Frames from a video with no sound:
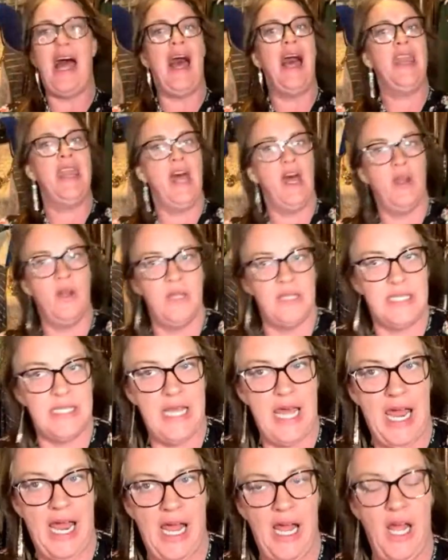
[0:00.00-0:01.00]
I noticed
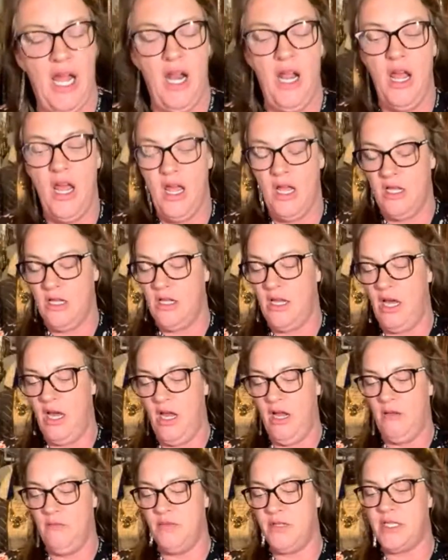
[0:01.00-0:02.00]
that.
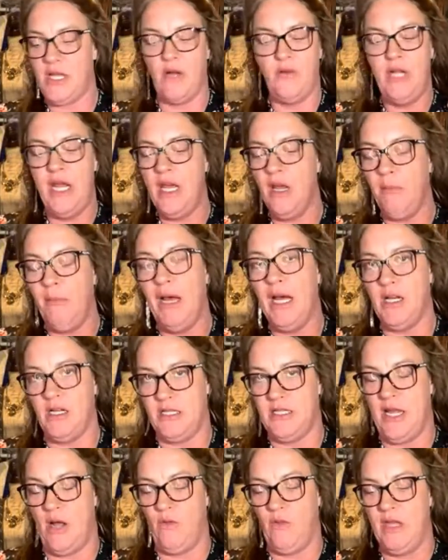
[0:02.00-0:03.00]
So
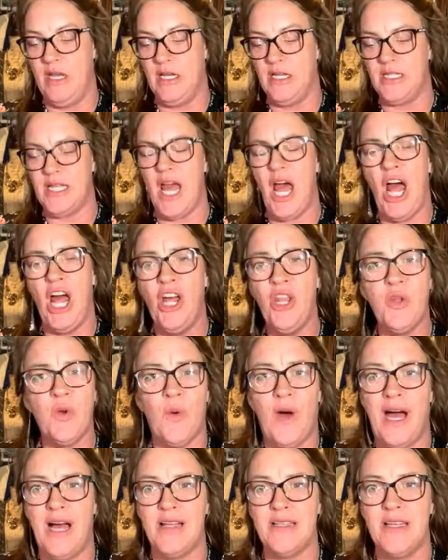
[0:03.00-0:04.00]
$10 on this.
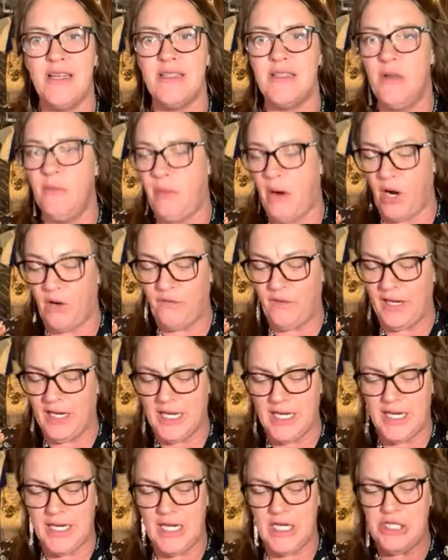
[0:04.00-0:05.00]
Otherwise, it's in perfect
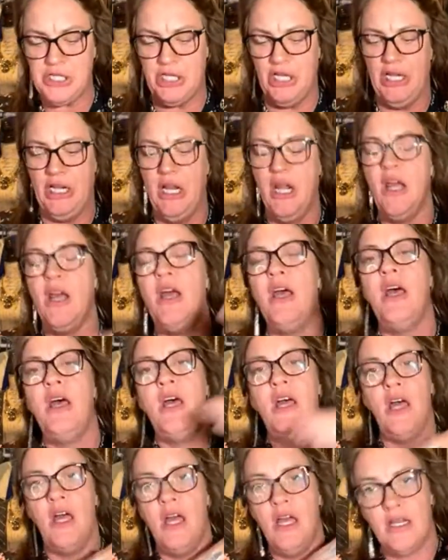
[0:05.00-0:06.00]
condition,
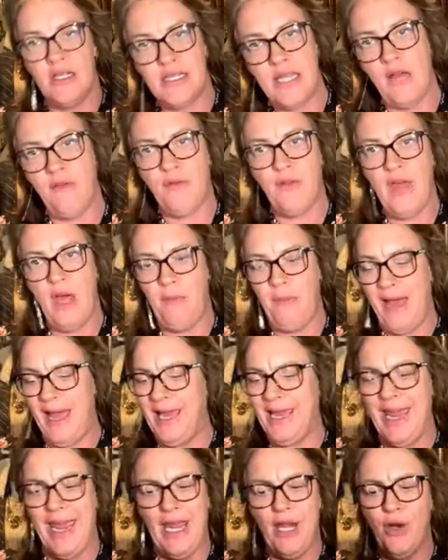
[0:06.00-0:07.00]
except for that
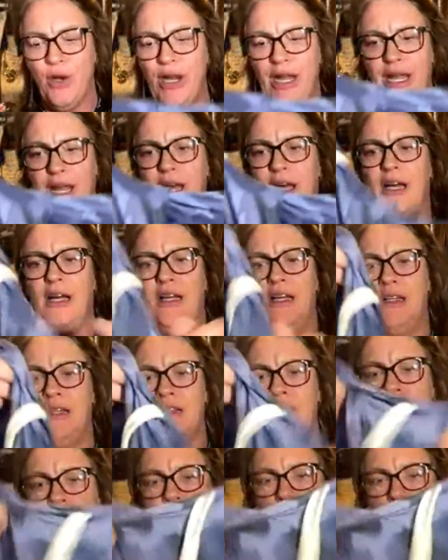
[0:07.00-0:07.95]
back area. It's